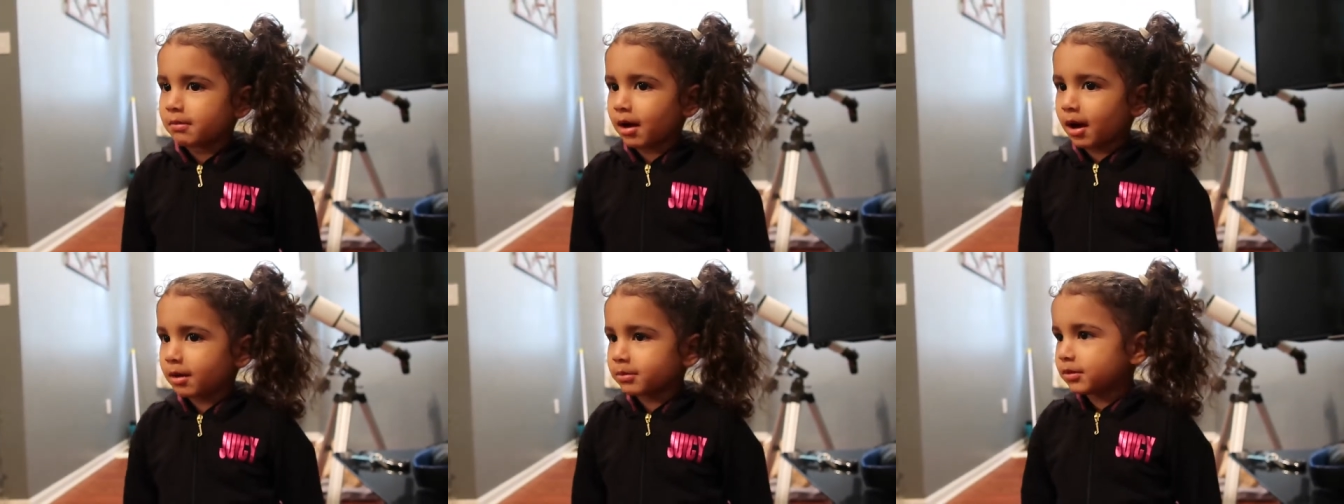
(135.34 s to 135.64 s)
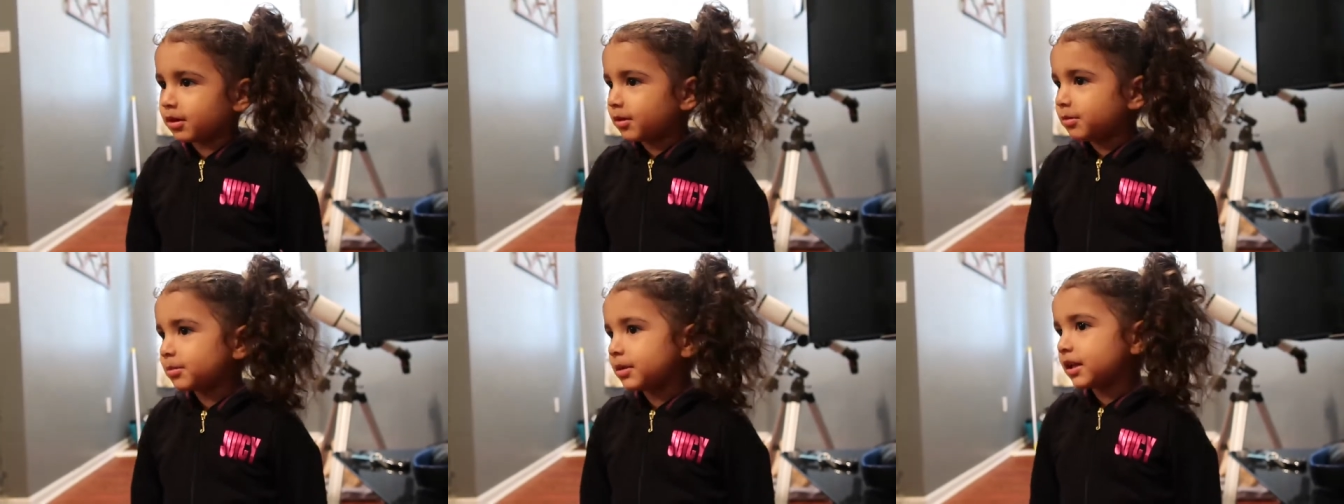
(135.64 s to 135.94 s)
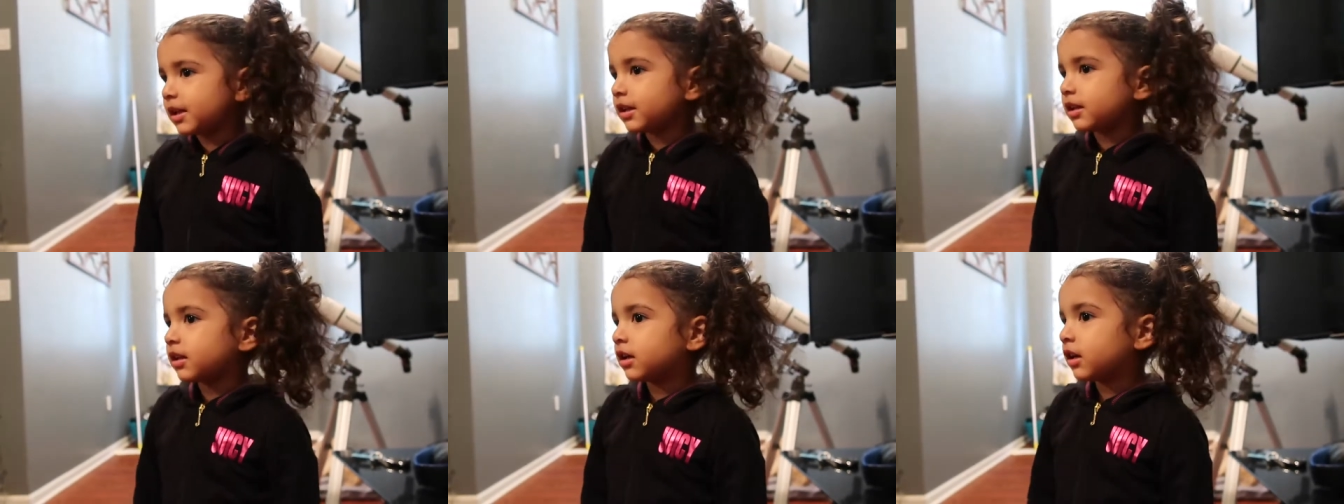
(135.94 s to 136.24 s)
I'm
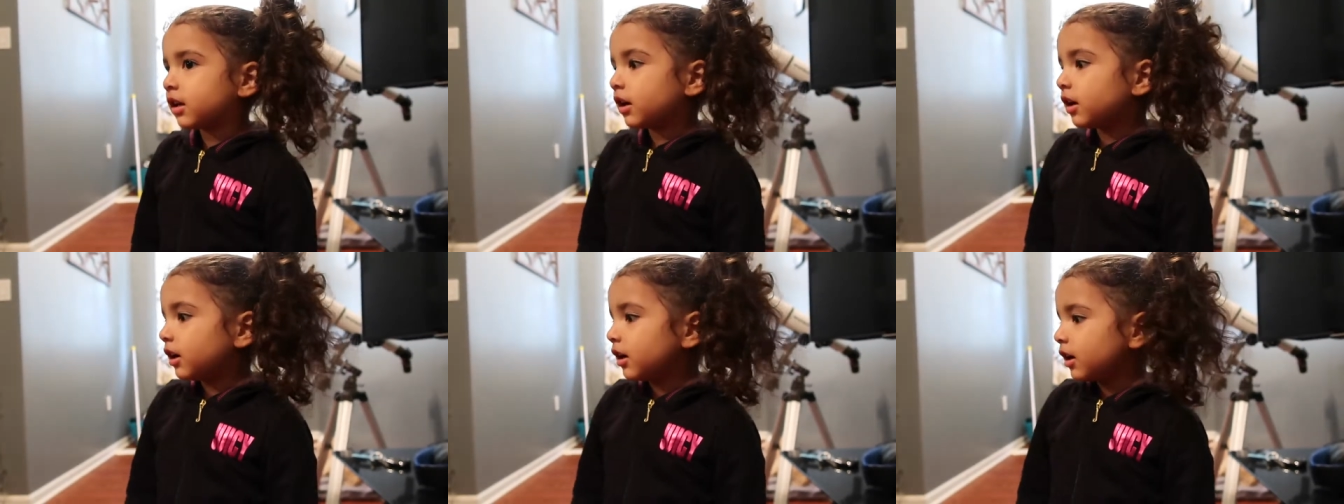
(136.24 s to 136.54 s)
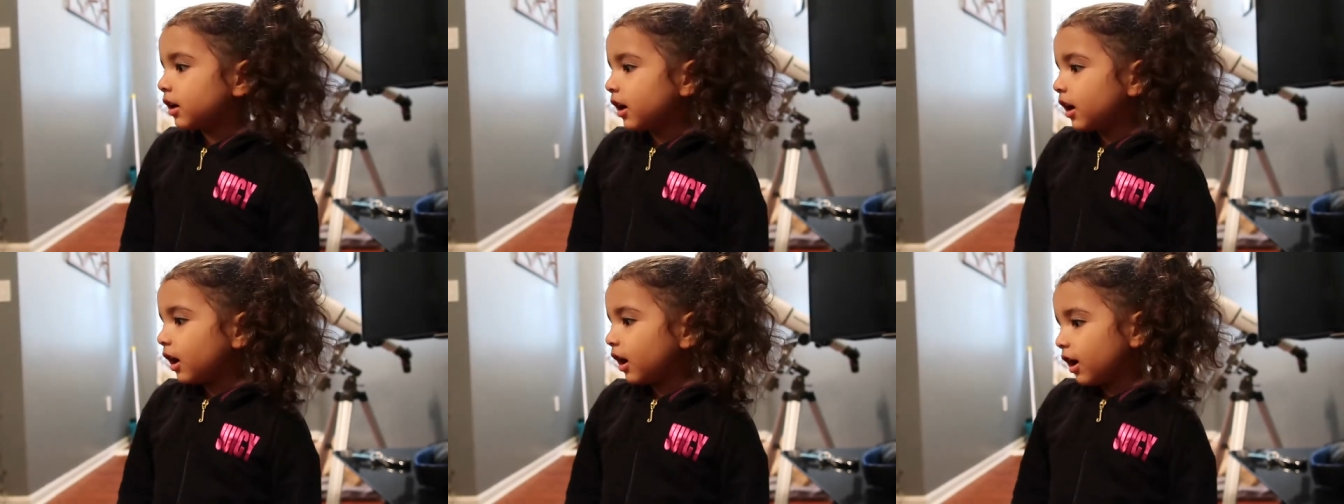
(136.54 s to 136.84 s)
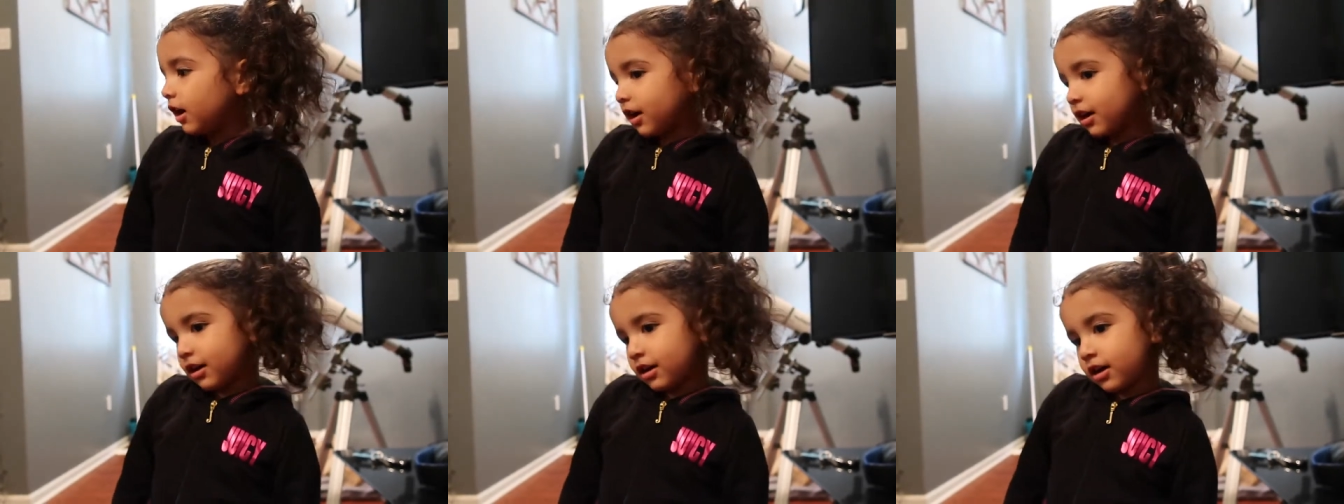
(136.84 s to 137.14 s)
gonna make
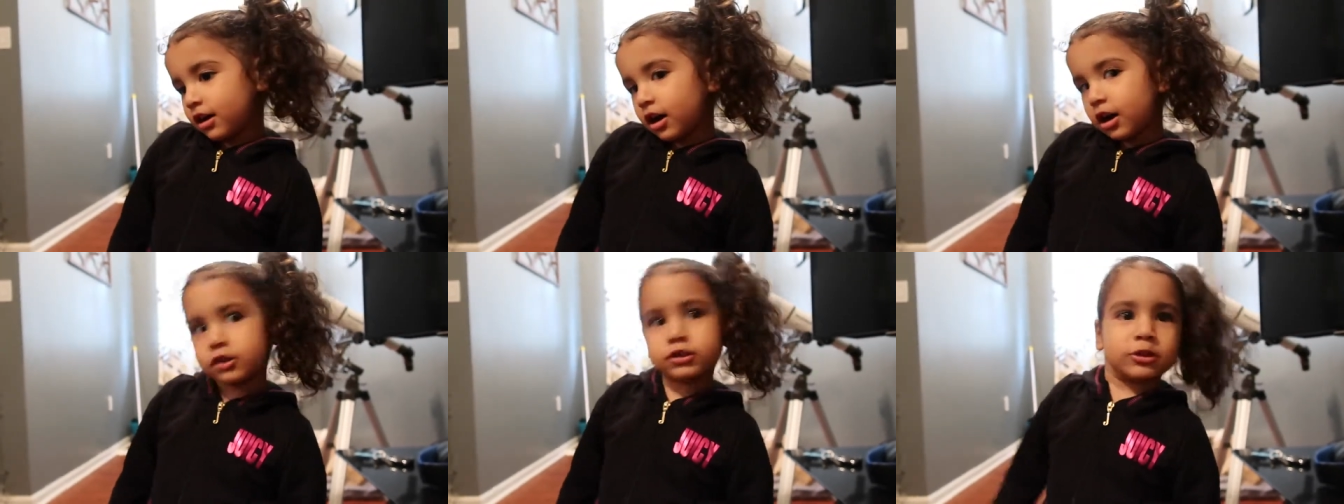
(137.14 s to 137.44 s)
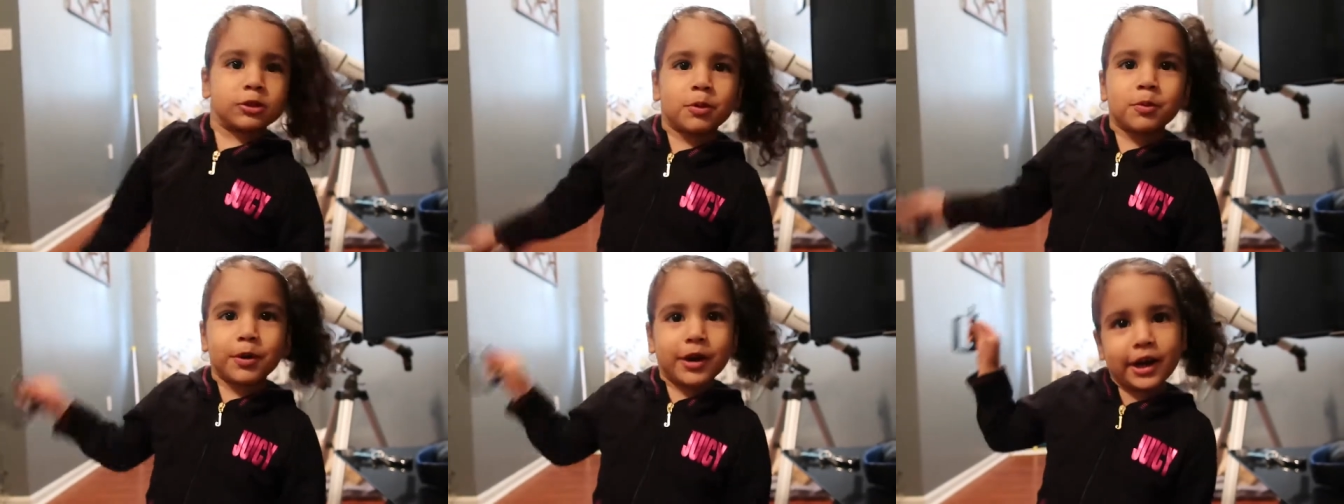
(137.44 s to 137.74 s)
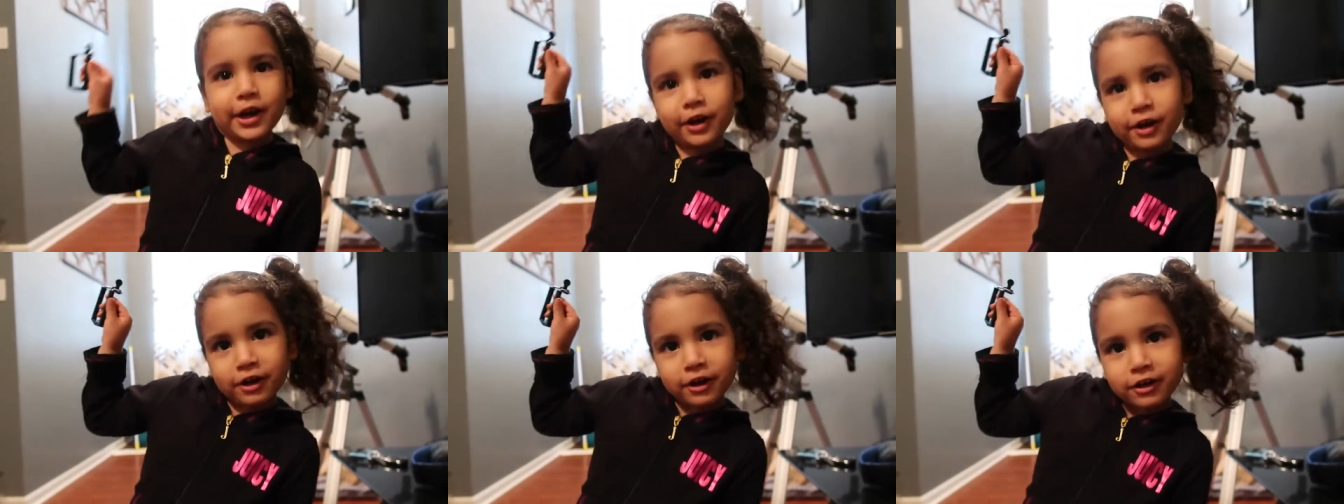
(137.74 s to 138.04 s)
uh, a
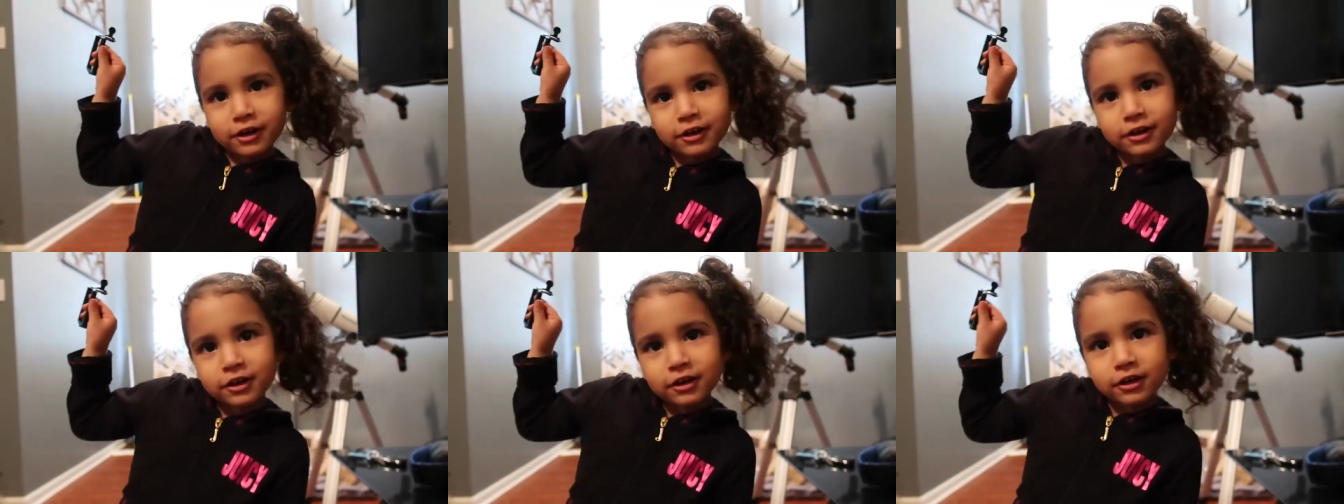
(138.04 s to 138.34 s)
square.